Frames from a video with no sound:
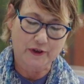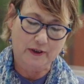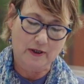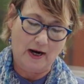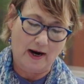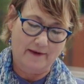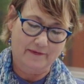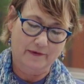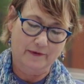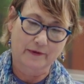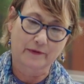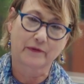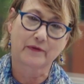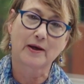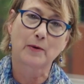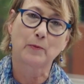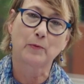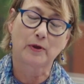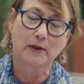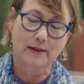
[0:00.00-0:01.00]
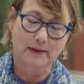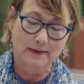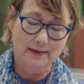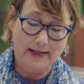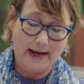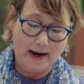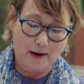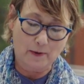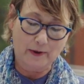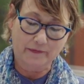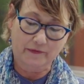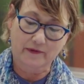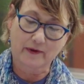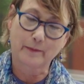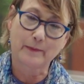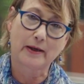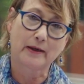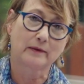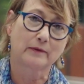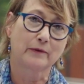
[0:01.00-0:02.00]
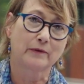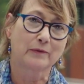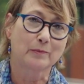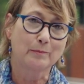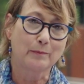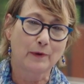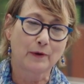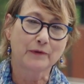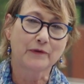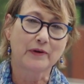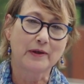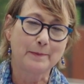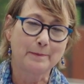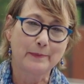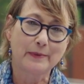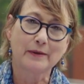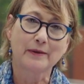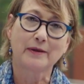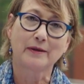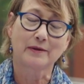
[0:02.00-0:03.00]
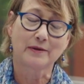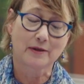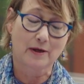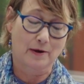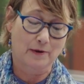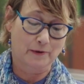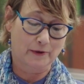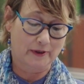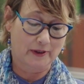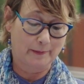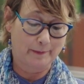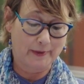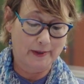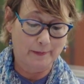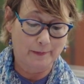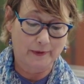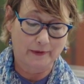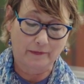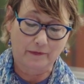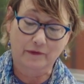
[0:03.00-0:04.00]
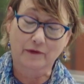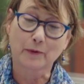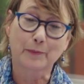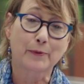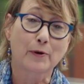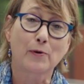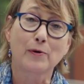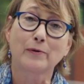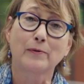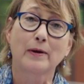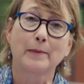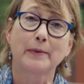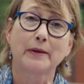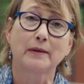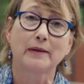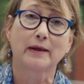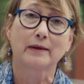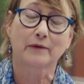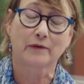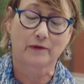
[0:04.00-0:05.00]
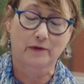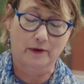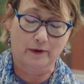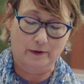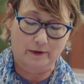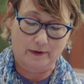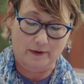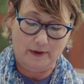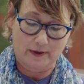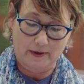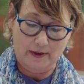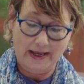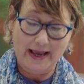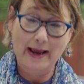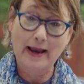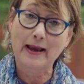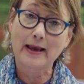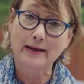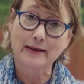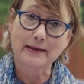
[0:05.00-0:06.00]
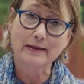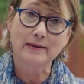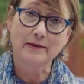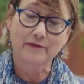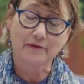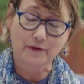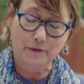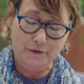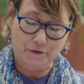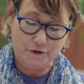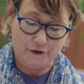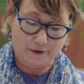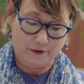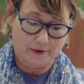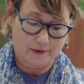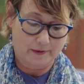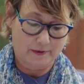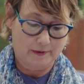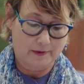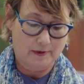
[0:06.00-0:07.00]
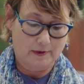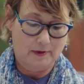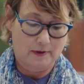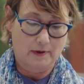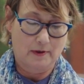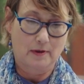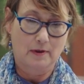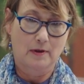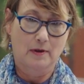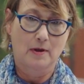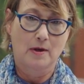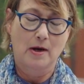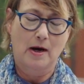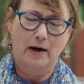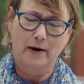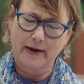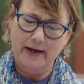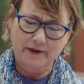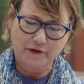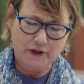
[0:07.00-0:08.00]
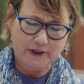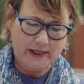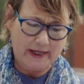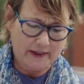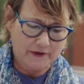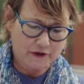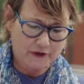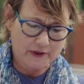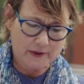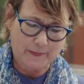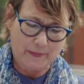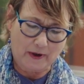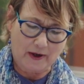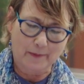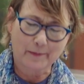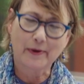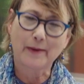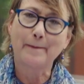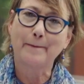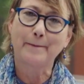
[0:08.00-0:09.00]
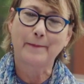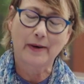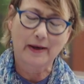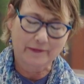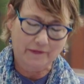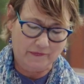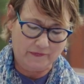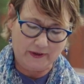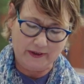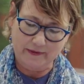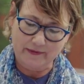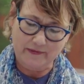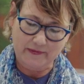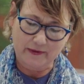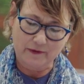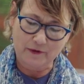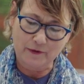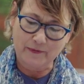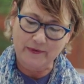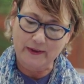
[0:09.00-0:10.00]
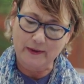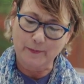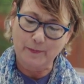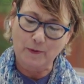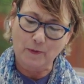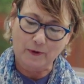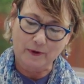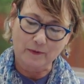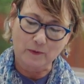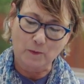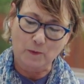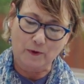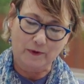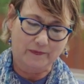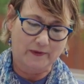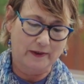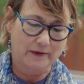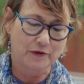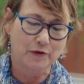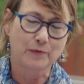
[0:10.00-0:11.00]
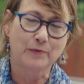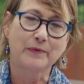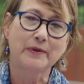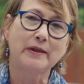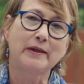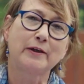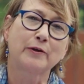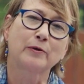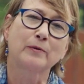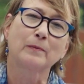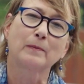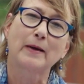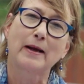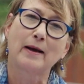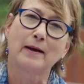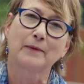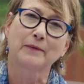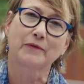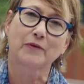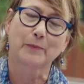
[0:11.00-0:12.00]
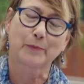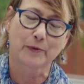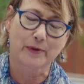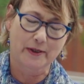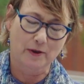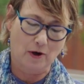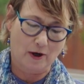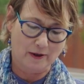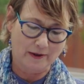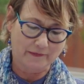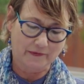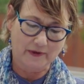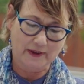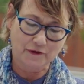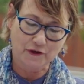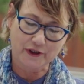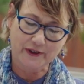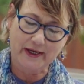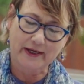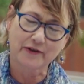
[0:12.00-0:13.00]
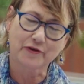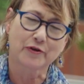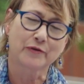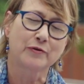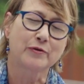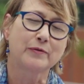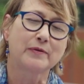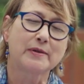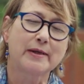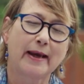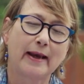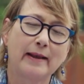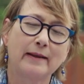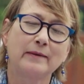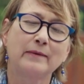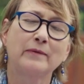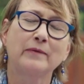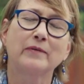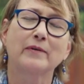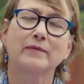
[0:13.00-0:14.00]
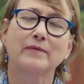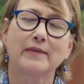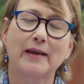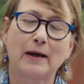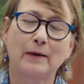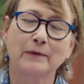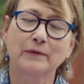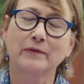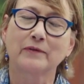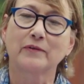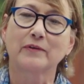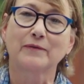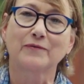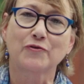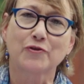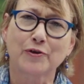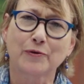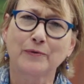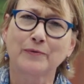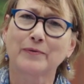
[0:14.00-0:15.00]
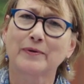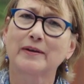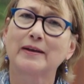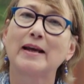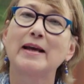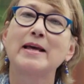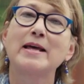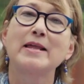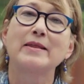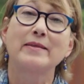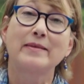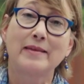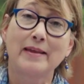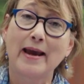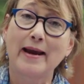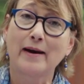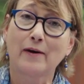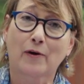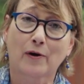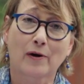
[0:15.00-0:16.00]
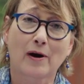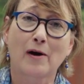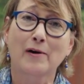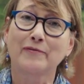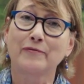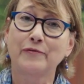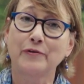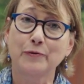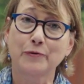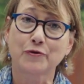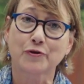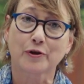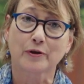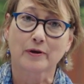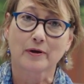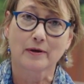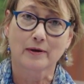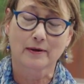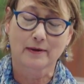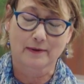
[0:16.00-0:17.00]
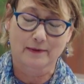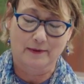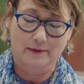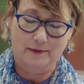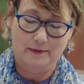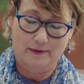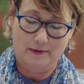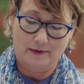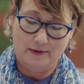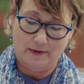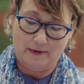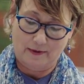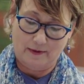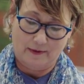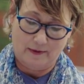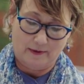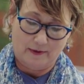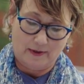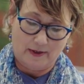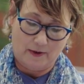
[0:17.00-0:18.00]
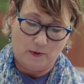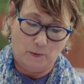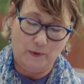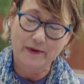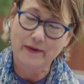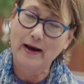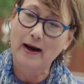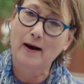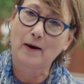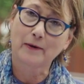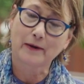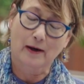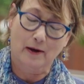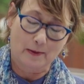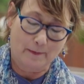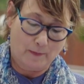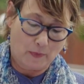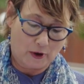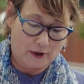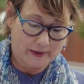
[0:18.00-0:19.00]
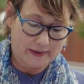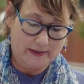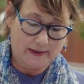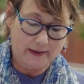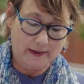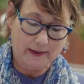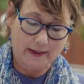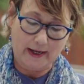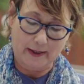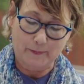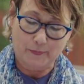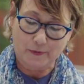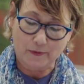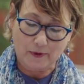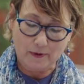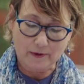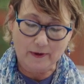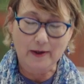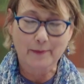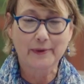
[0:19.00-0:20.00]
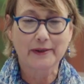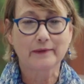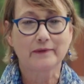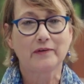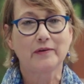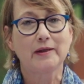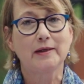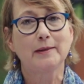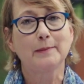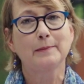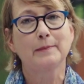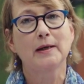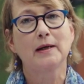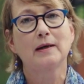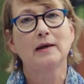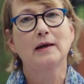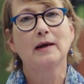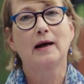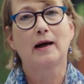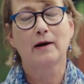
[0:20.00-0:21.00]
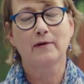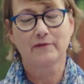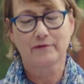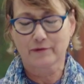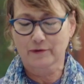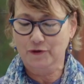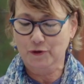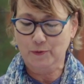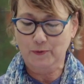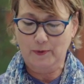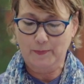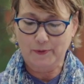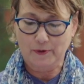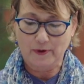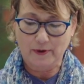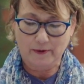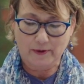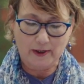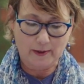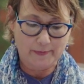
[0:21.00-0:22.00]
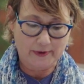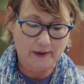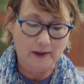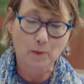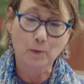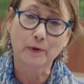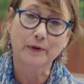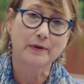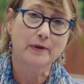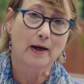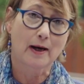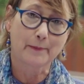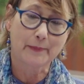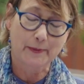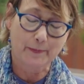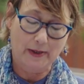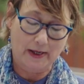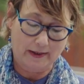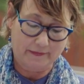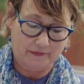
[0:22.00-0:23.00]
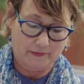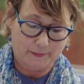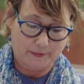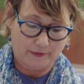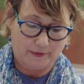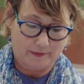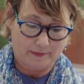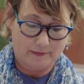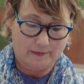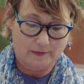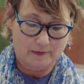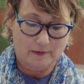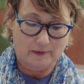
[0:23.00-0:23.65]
the coffers that will allow us to make those multi-million-dollar commitments to programming next year and in the future. Our education department must continue the important work they do year-round to bring arts education to tens of thousands of children. They are our future. Without our marketing and programming team, our virtual programming would not be possible.